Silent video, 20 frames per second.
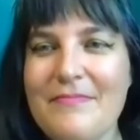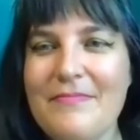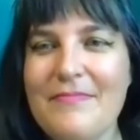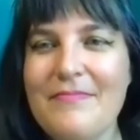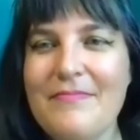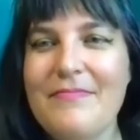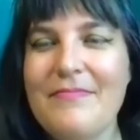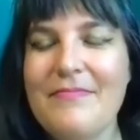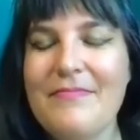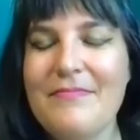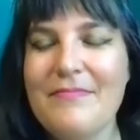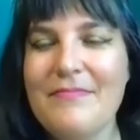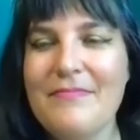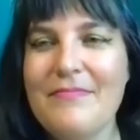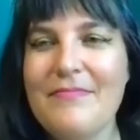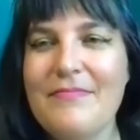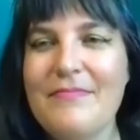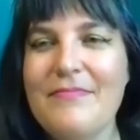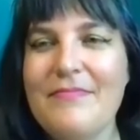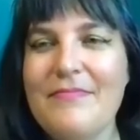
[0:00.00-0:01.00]

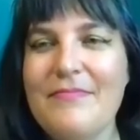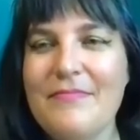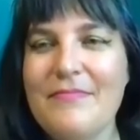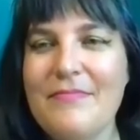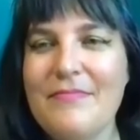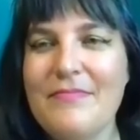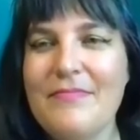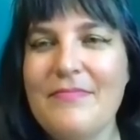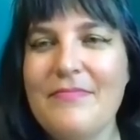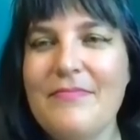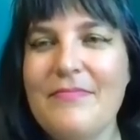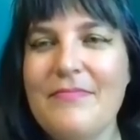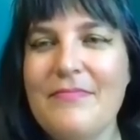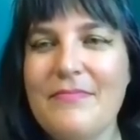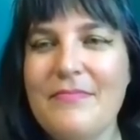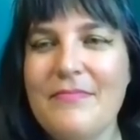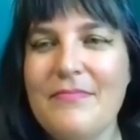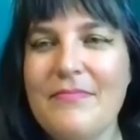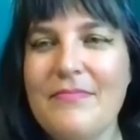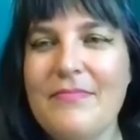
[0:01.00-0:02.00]

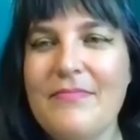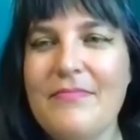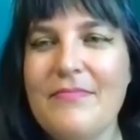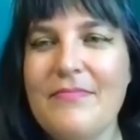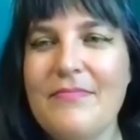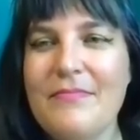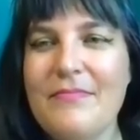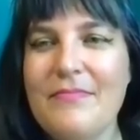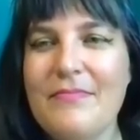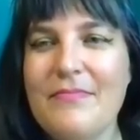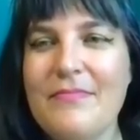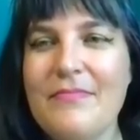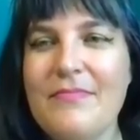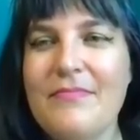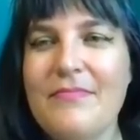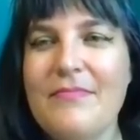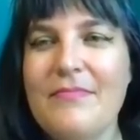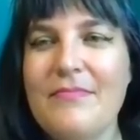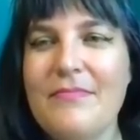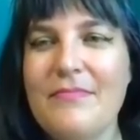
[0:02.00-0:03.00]

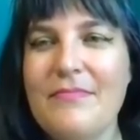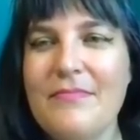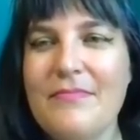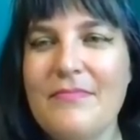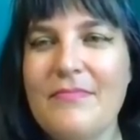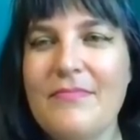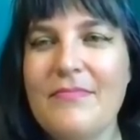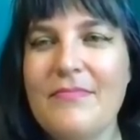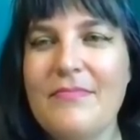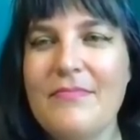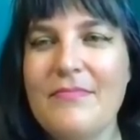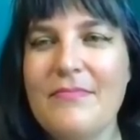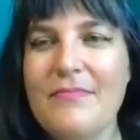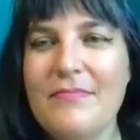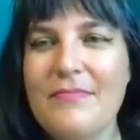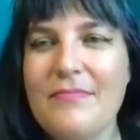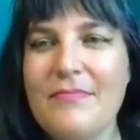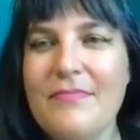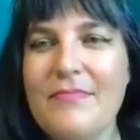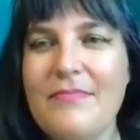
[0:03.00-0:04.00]

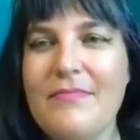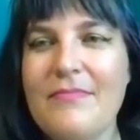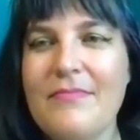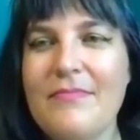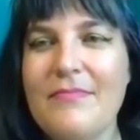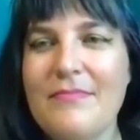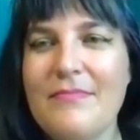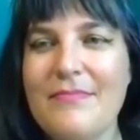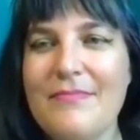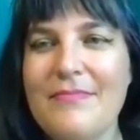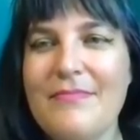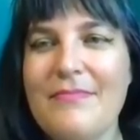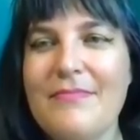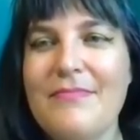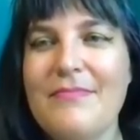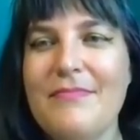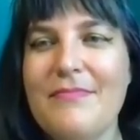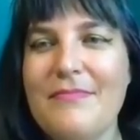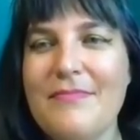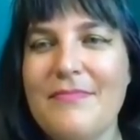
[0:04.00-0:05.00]

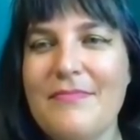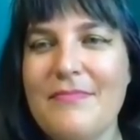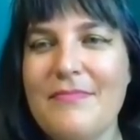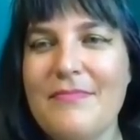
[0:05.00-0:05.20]
This person isn't speaking.